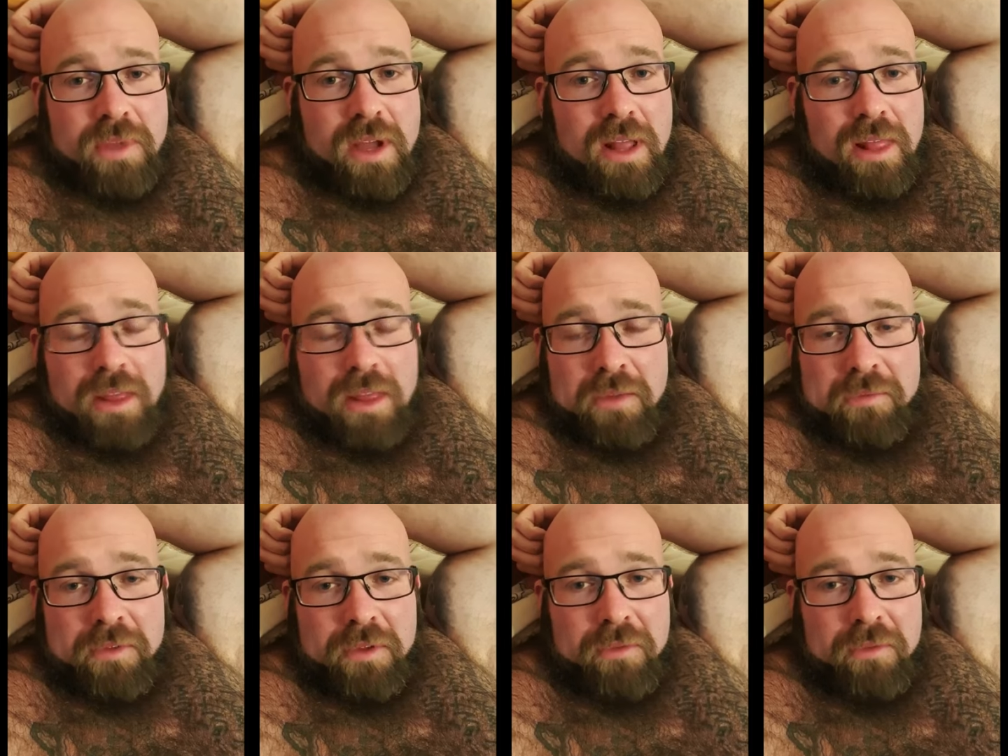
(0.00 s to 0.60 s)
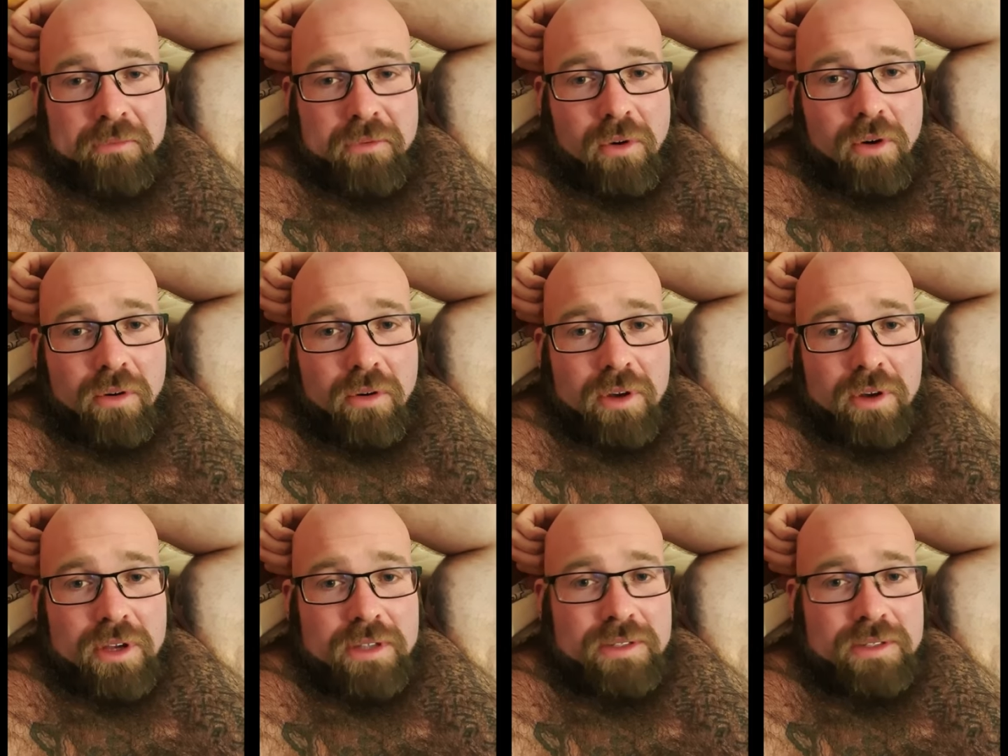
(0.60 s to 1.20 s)
I live in the
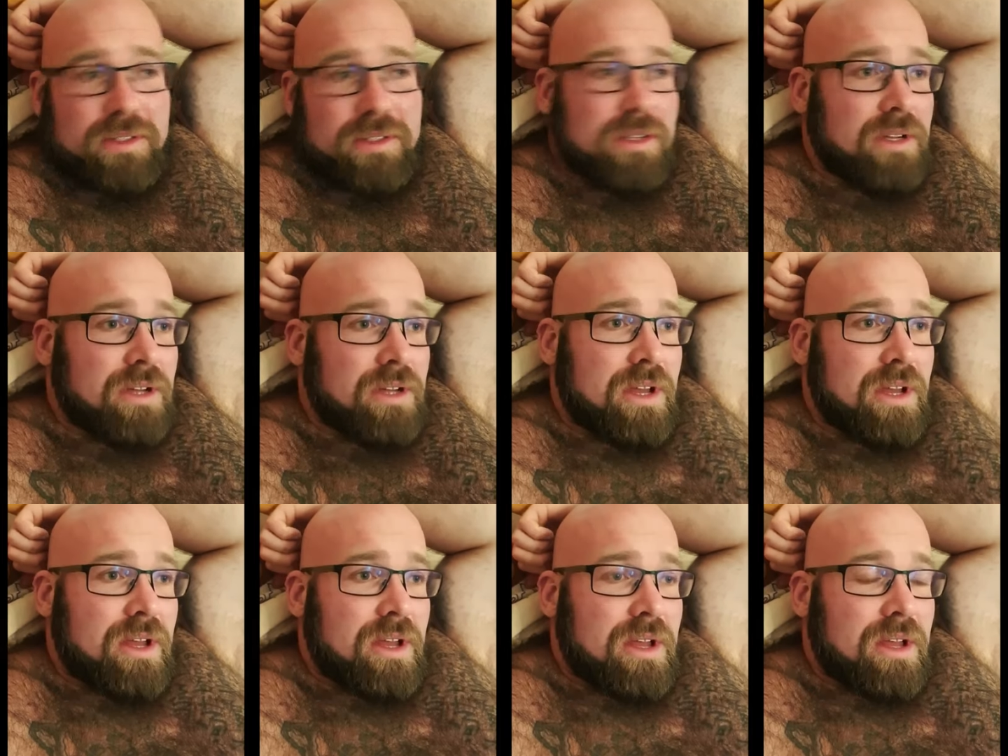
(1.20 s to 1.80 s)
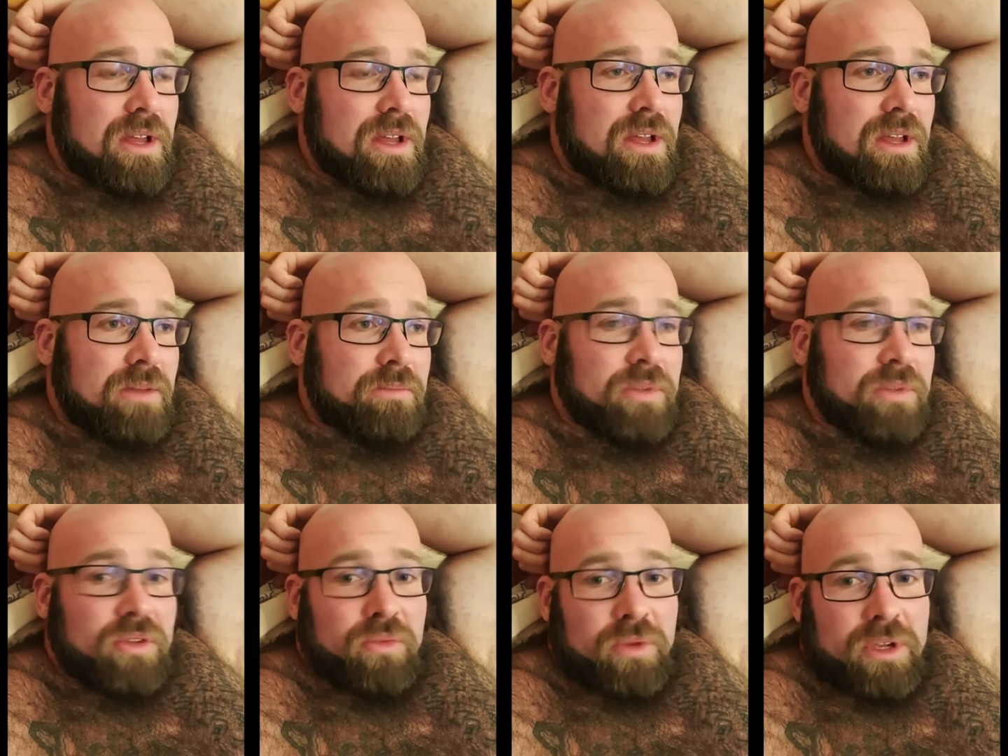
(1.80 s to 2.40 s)
forest
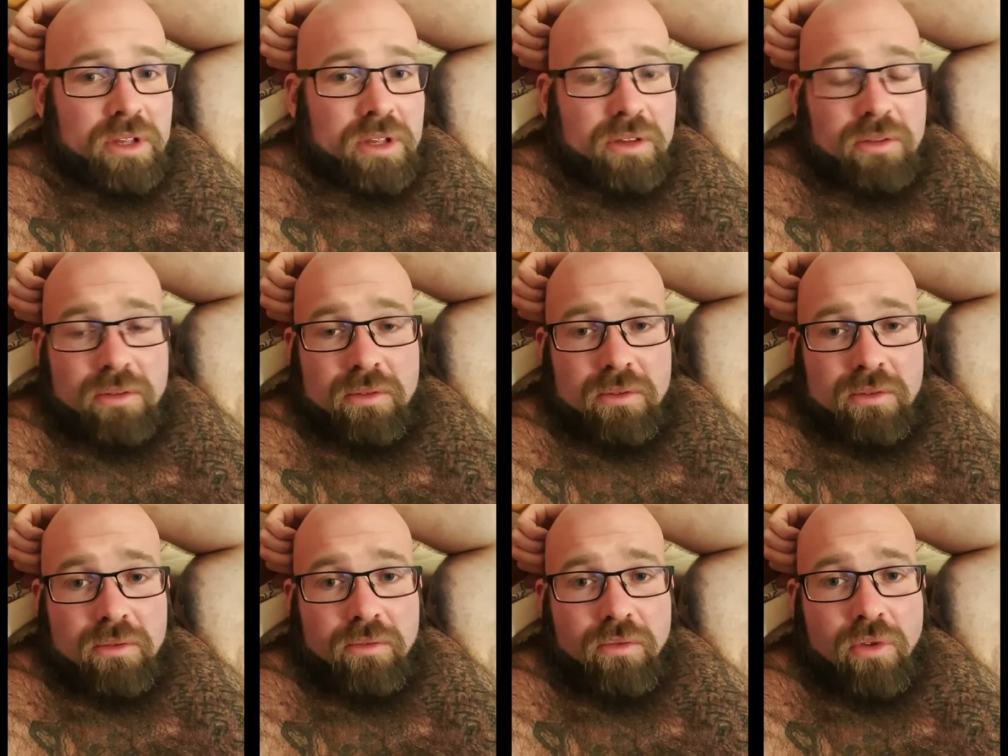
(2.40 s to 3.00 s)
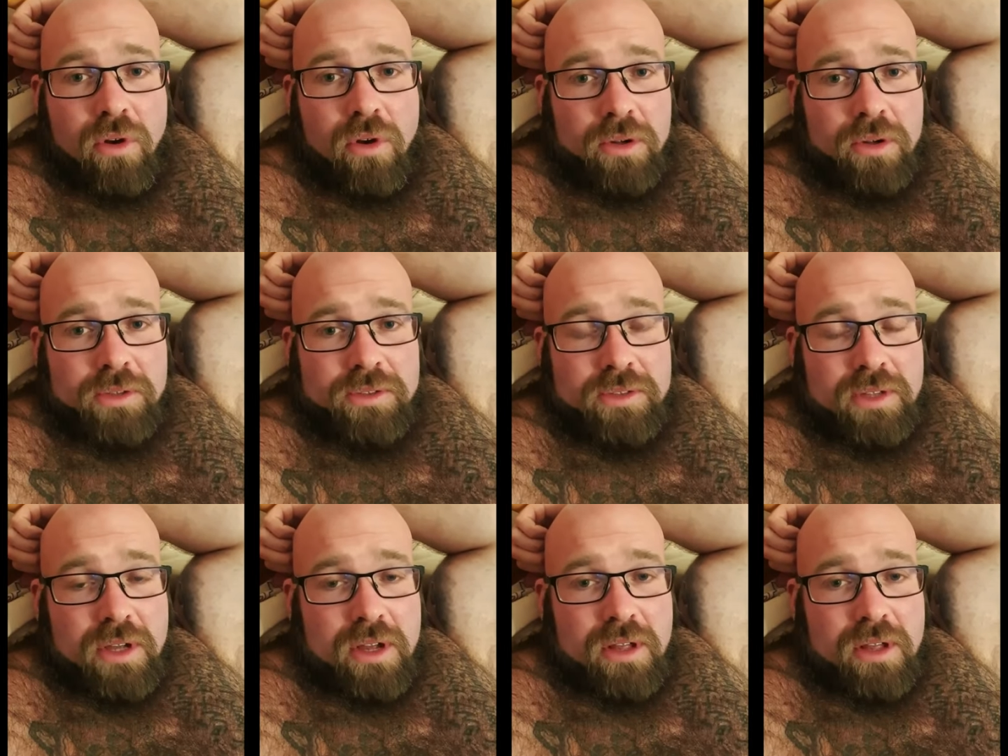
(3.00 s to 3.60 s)
between
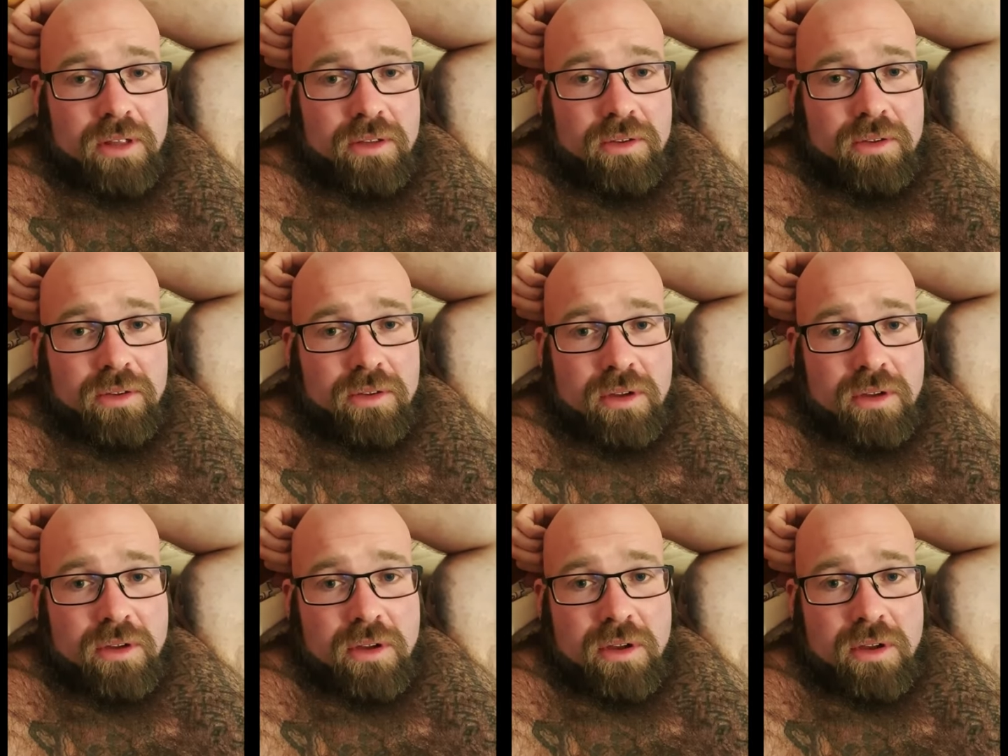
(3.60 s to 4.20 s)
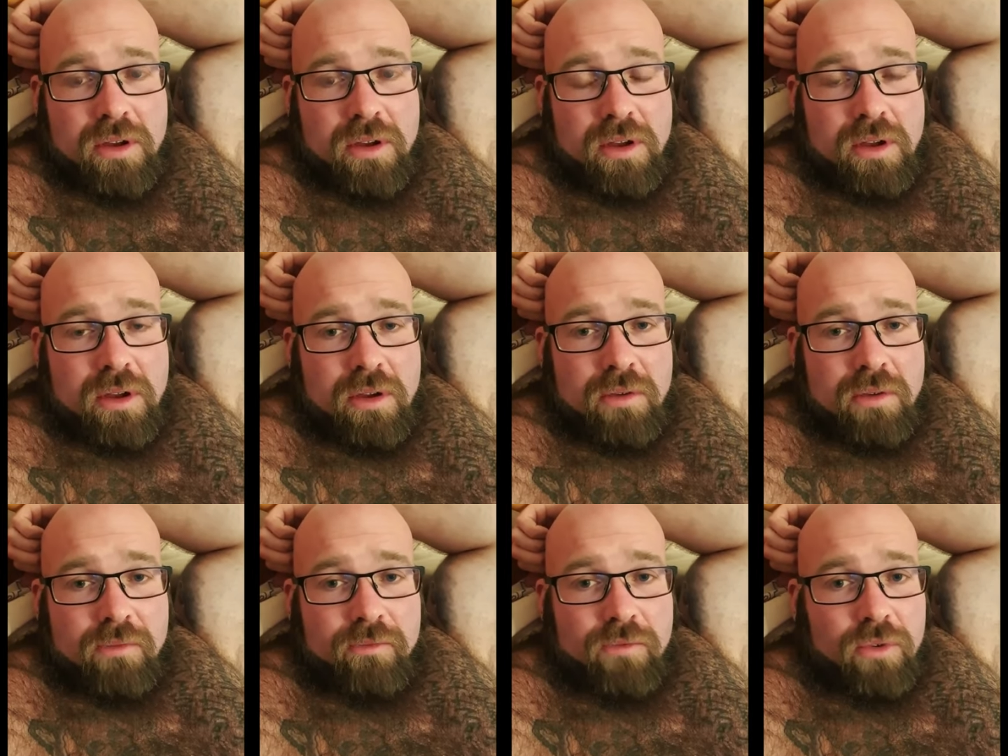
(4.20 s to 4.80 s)
rocks and
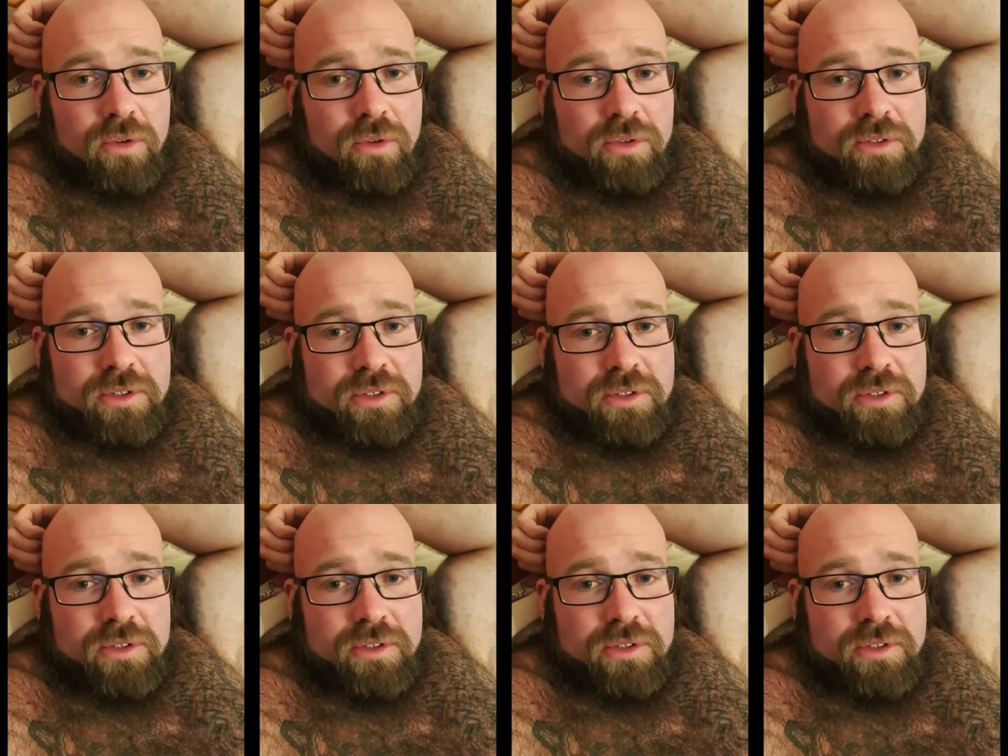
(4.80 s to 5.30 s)
woods.